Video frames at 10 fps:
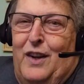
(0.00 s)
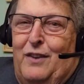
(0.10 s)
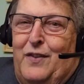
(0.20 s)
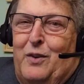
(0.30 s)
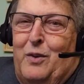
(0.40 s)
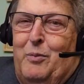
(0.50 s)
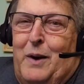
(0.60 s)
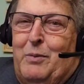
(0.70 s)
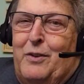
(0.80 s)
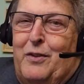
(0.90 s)
if you'll
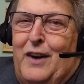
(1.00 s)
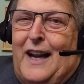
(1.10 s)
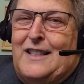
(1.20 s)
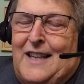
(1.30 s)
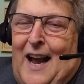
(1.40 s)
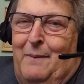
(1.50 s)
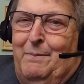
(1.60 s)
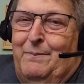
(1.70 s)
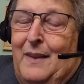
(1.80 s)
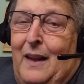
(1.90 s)
remember for next time,
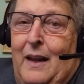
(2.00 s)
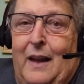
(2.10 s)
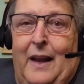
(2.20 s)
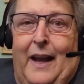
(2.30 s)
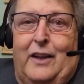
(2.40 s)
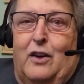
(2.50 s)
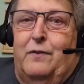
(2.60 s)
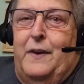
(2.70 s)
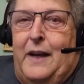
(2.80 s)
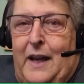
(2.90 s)
and your
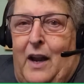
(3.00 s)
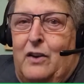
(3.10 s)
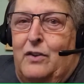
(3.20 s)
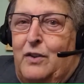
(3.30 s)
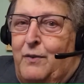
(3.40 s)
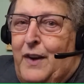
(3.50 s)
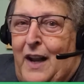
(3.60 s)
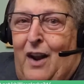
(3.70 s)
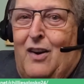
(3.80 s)
video